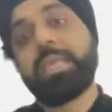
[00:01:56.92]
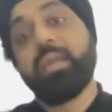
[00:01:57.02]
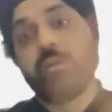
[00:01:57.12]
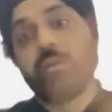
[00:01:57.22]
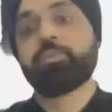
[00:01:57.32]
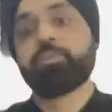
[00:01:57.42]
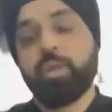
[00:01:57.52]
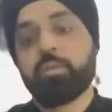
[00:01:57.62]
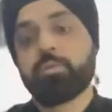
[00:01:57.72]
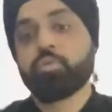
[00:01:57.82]
Scalar as
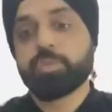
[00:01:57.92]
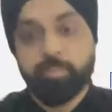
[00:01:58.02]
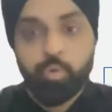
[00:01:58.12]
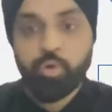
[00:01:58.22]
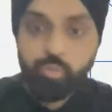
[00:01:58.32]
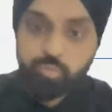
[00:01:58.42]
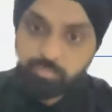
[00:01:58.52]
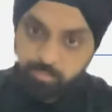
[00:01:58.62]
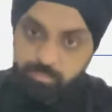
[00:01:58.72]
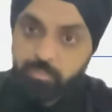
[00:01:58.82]
well, who support you
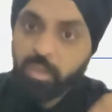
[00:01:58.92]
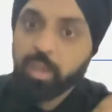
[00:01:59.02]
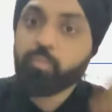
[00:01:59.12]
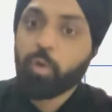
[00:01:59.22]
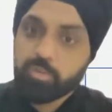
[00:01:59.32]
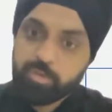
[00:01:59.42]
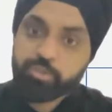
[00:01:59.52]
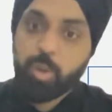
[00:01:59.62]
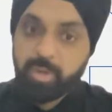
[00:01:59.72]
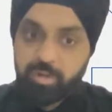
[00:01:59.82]
in whatever
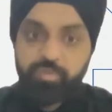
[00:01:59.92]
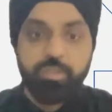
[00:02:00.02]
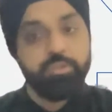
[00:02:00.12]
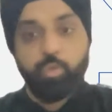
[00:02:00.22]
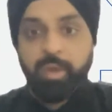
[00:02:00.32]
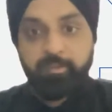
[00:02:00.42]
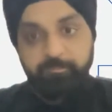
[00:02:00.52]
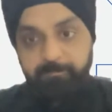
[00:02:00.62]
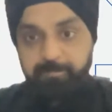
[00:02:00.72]
job endeavors you have.